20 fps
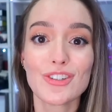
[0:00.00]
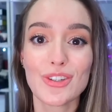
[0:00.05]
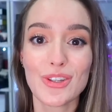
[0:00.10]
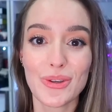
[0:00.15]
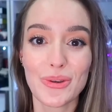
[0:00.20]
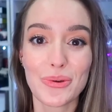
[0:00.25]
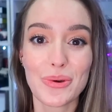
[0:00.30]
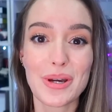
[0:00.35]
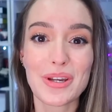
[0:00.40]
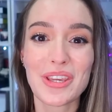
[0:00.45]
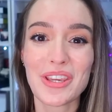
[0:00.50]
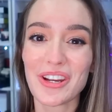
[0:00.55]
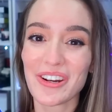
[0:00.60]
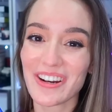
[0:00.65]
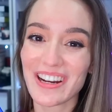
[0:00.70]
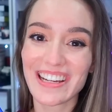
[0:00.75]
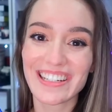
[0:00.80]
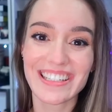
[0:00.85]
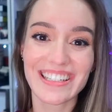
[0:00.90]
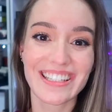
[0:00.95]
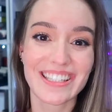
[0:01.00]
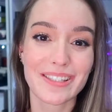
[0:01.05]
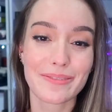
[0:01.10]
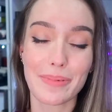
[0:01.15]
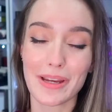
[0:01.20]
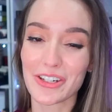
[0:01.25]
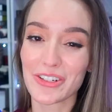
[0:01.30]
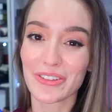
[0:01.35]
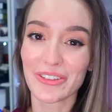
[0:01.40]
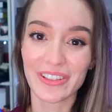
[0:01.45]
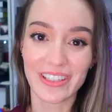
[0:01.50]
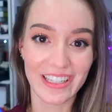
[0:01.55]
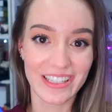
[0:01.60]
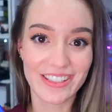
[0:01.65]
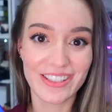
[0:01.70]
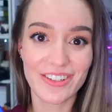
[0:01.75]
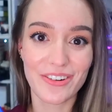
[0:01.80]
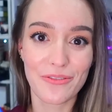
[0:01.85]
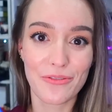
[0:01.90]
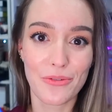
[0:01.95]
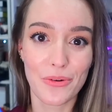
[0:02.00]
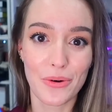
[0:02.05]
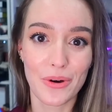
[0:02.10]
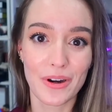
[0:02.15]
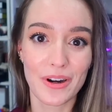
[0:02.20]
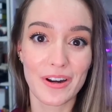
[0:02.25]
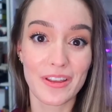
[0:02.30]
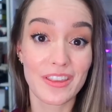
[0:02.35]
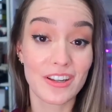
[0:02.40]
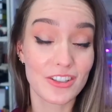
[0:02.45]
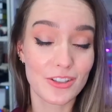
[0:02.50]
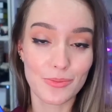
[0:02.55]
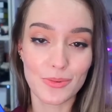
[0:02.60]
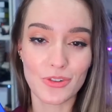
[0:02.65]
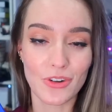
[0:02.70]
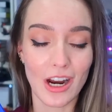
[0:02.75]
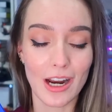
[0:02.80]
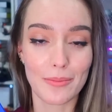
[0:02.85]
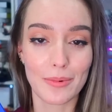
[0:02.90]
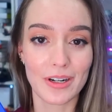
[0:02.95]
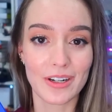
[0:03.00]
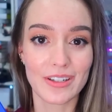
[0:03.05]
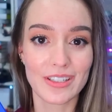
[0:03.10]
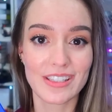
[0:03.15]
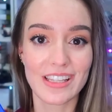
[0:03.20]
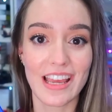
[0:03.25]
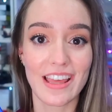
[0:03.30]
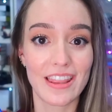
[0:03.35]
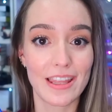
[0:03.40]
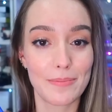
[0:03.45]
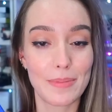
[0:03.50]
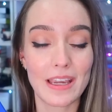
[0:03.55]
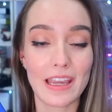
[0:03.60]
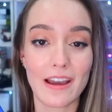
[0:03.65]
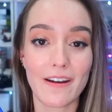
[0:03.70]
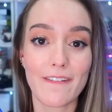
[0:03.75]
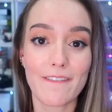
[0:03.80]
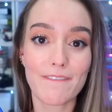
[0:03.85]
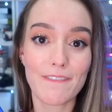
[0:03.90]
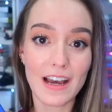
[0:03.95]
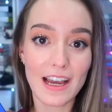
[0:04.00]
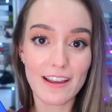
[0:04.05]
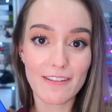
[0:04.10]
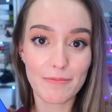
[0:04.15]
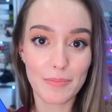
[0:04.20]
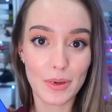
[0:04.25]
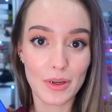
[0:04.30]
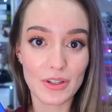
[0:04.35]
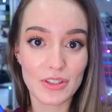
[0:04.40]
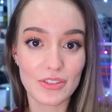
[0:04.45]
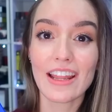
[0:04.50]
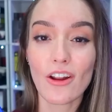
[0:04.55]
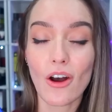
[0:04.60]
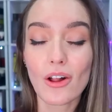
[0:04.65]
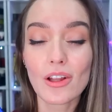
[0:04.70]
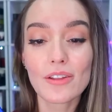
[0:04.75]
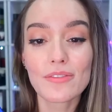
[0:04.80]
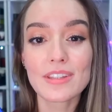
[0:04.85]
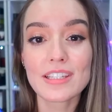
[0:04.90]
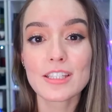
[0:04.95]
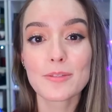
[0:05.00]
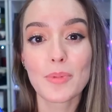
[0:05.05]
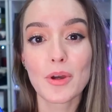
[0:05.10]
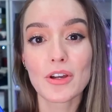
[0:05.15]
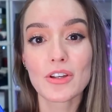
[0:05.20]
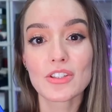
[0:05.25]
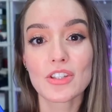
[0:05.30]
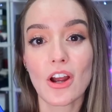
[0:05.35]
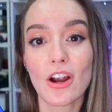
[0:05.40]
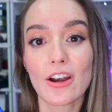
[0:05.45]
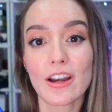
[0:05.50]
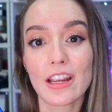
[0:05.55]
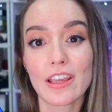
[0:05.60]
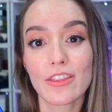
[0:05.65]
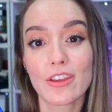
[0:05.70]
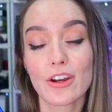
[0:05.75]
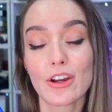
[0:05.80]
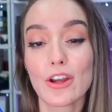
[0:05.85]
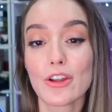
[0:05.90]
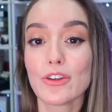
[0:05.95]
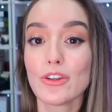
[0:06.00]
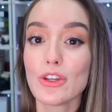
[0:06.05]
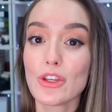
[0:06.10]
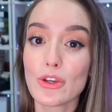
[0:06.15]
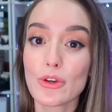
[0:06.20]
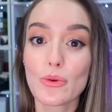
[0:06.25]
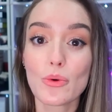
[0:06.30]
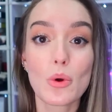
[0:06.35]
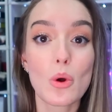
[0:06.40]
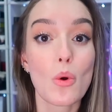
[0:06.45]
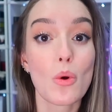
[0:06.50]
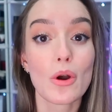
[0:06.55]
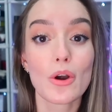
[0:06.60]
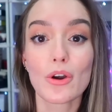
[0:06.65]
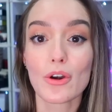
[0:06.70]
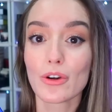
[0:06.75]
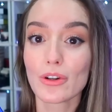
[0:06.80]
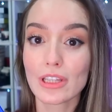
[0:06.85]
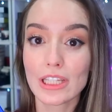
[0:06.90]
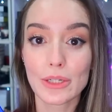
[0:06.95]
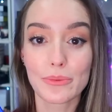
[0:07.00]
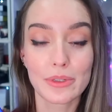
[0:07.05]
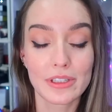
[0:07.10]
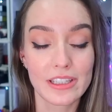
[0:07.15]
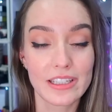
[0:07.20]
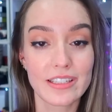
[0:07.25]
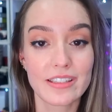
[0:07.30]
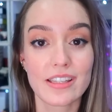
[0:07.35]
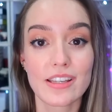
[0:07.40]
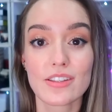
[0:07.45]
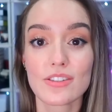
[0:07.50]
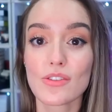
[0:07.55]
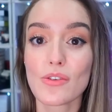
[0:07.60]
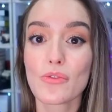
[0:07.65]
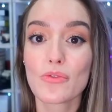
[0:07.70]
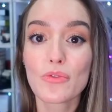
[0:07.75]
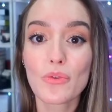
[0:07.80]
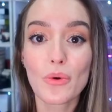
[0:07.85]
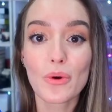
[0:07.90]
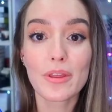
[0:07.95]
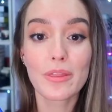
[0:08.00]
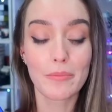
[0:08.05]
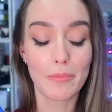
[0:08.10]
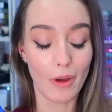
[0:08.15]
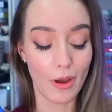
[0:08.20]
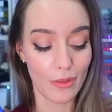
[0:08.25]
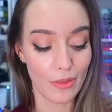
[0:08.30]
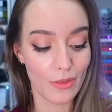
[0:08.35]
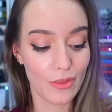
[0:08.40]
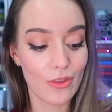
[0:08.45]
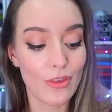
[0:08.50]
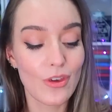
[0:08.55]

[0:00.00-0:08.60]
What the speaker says: to curate a special list for their subscribers, and they pick out 5 books, and all of these books are either new or early releases for the month.